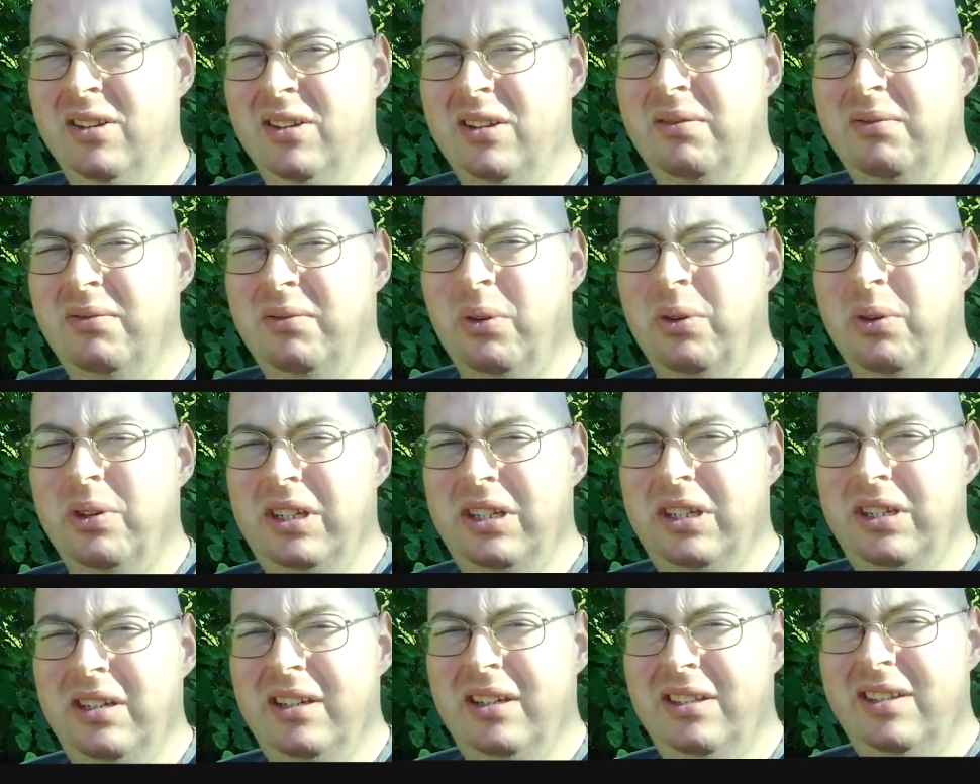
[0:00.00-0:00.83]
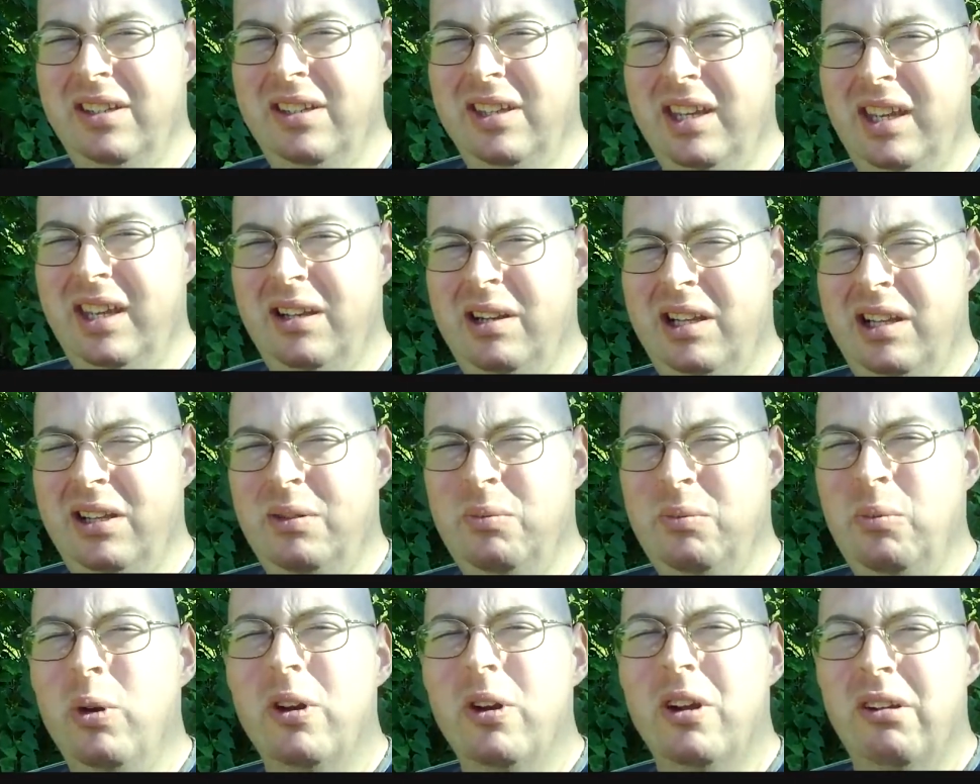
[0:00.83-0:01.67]
looking forward to, to getting a
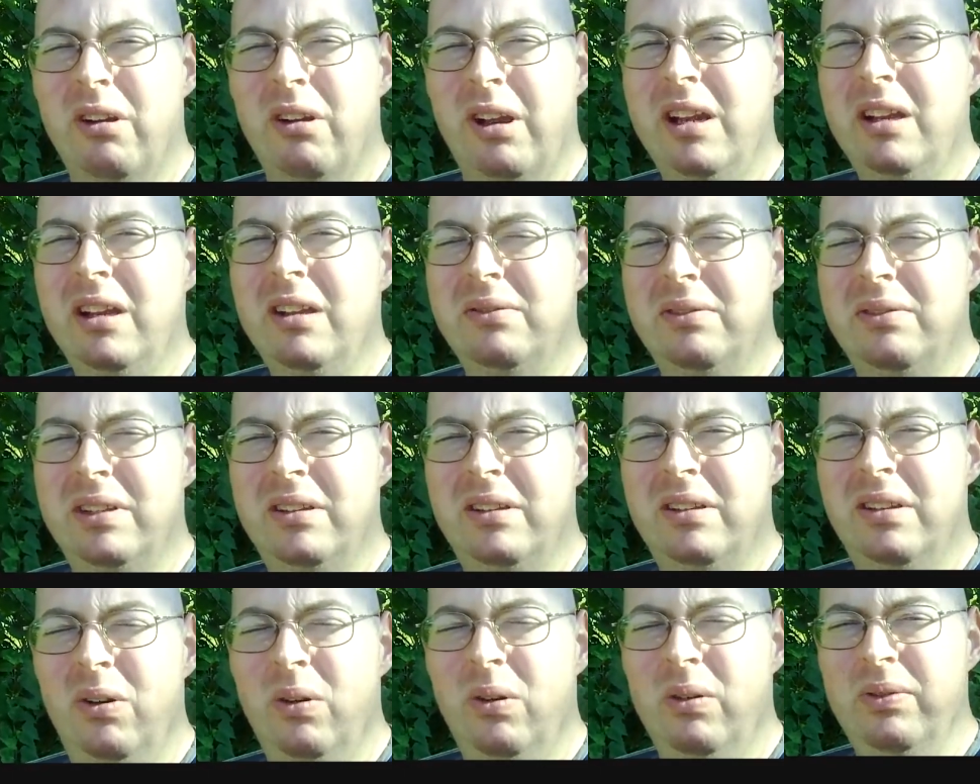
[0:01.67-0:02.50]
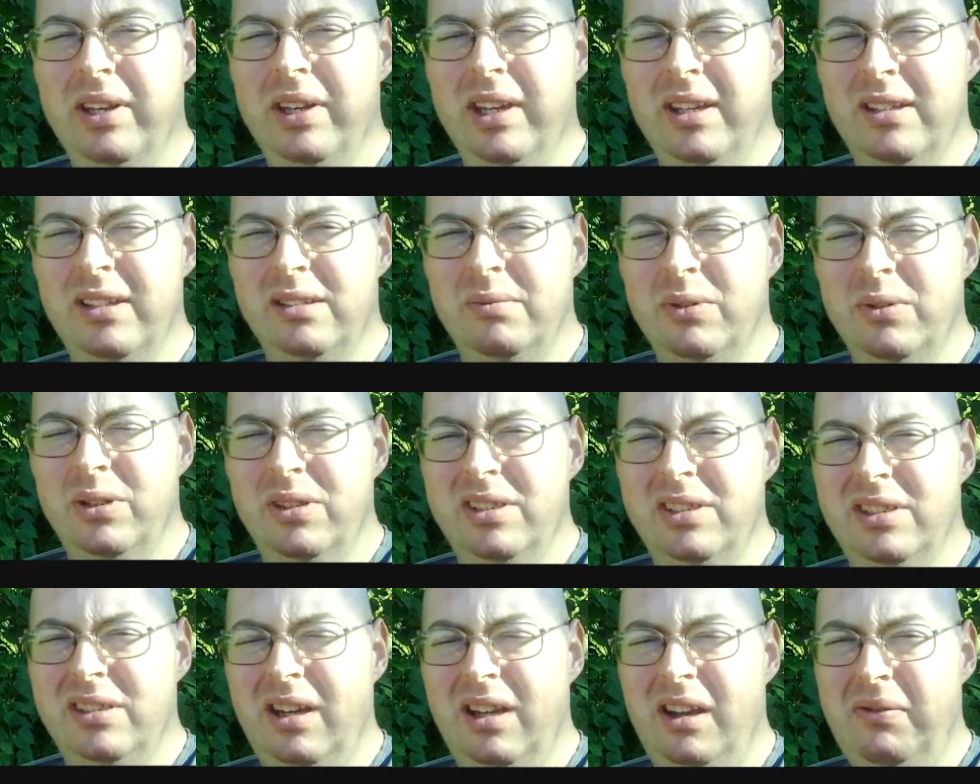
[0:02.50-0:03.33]
little more creative and hopefully get some
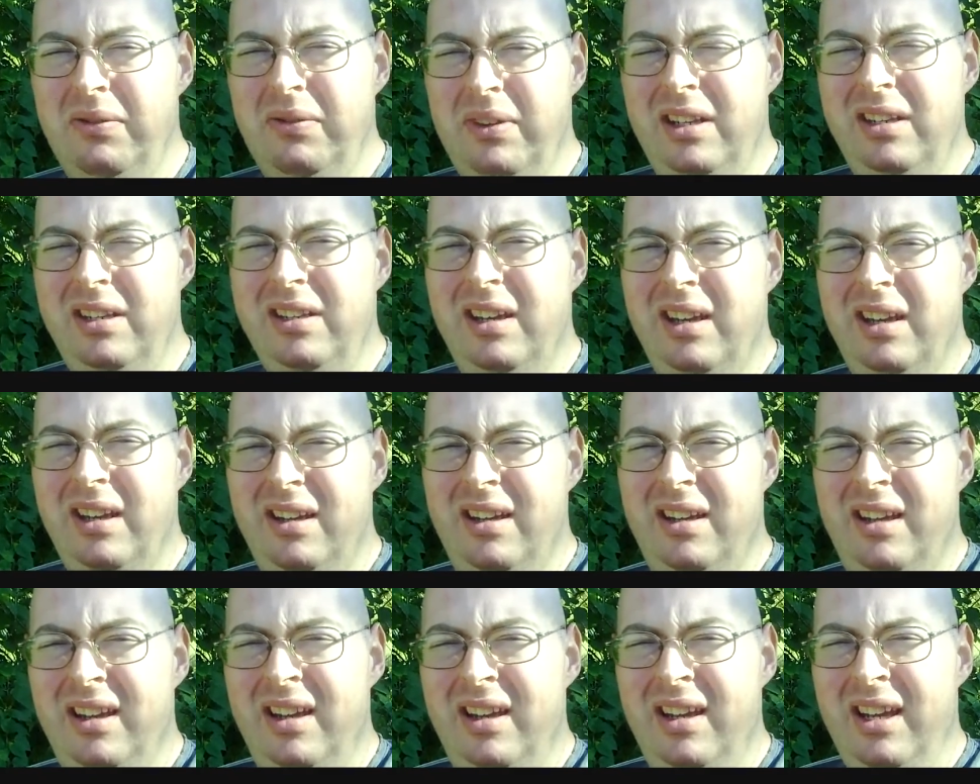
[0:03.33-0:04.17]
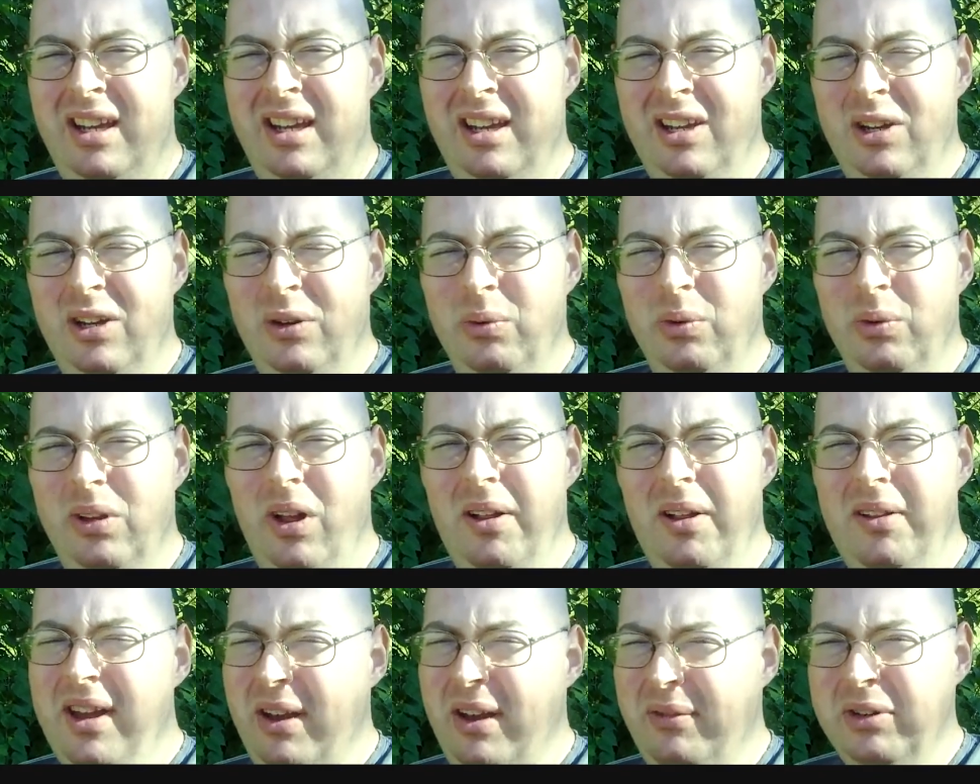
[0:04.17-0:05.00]
good stuff. And uh,
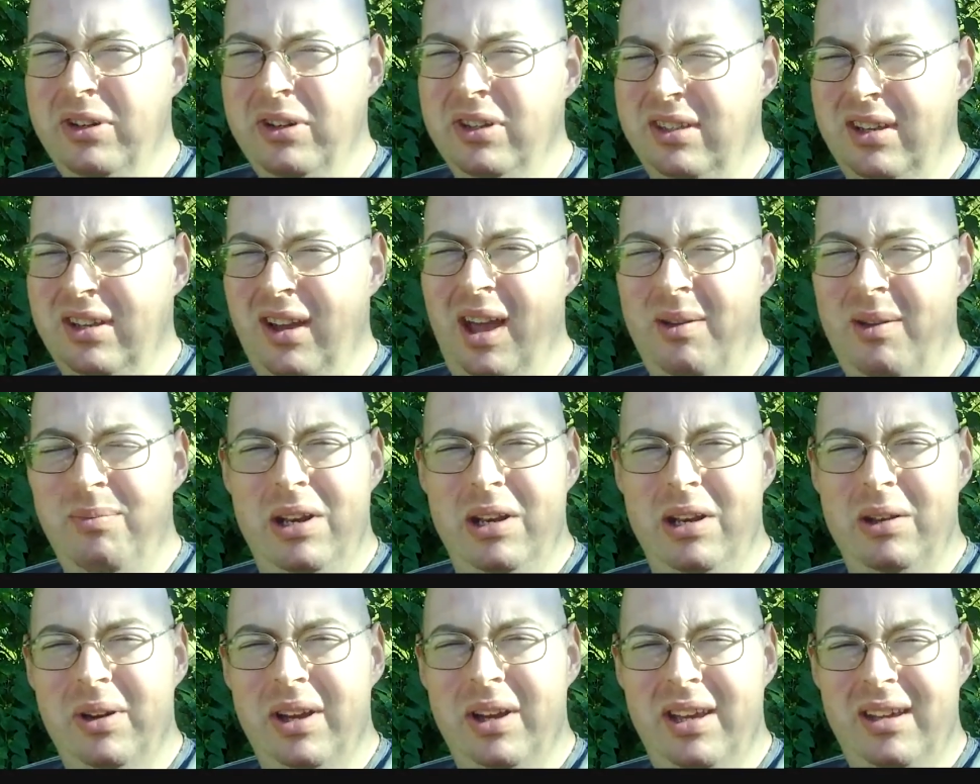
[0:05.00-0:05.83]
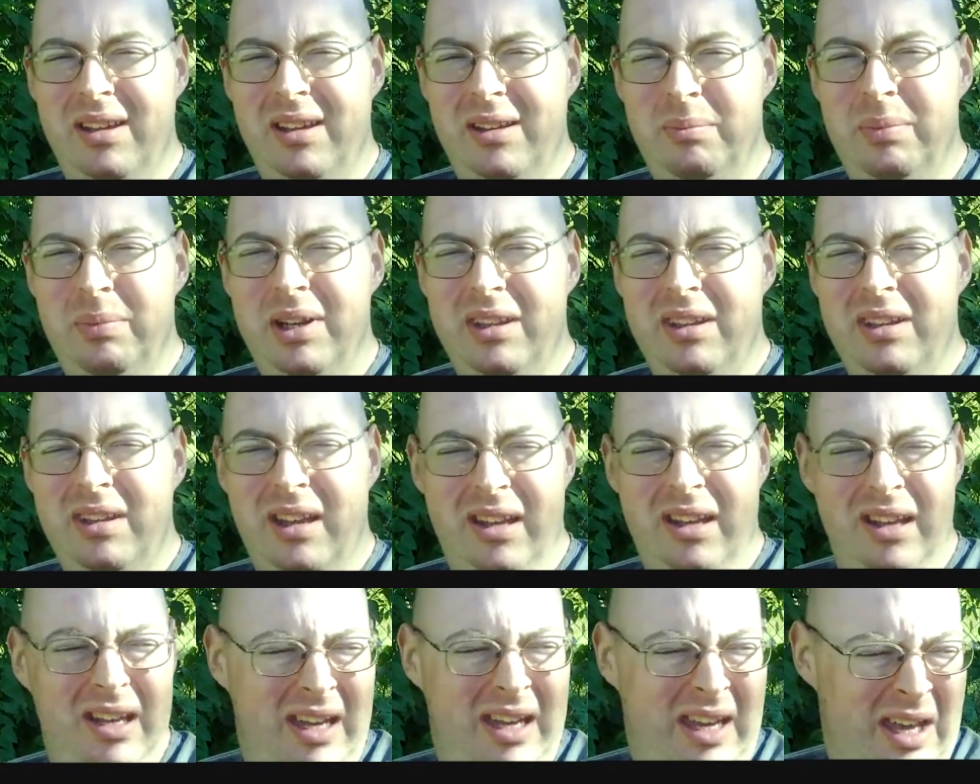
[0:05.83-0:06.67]
we'll all have a good time anyway.
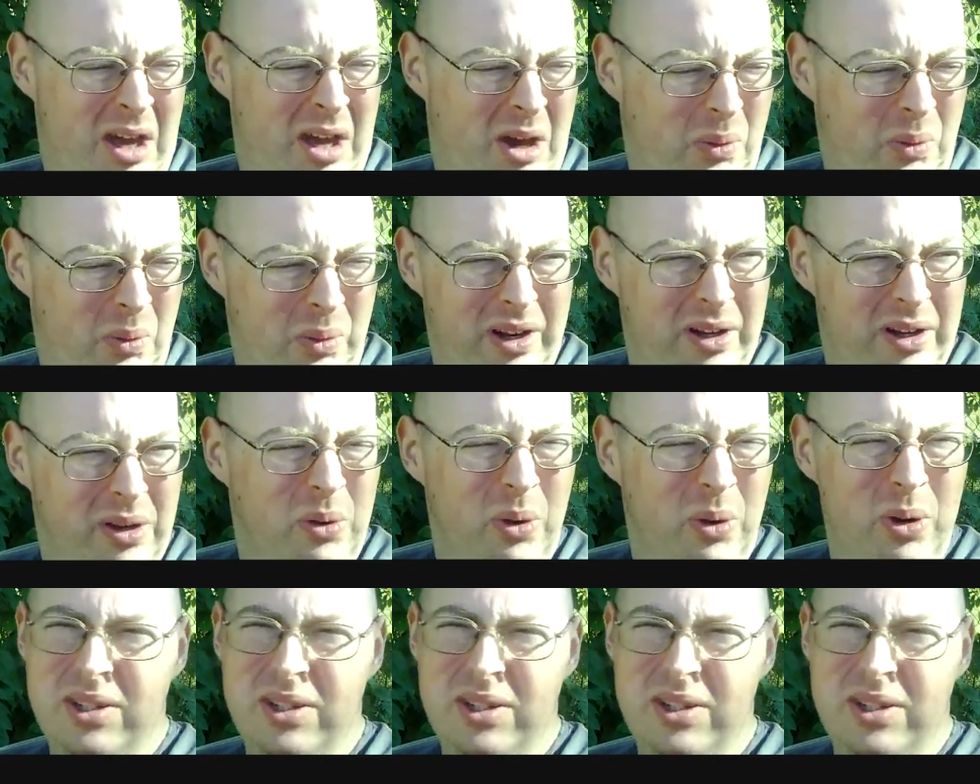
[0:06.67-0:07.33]
But uh, what a